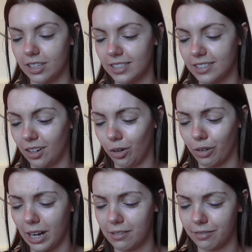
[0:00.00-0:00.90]
This is a
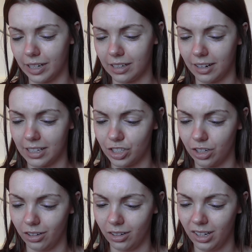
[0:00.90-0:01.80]
L'Oreal
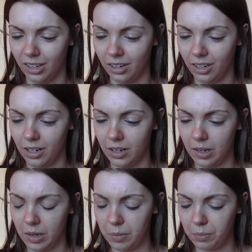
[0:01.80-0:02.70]
foundation,
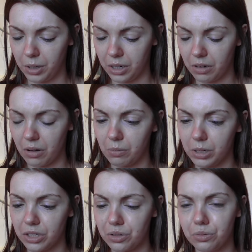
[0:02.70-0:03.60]
but I don't know
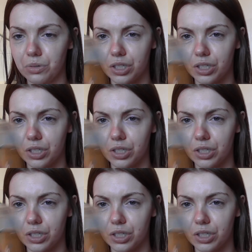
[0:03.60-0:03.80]
what it's called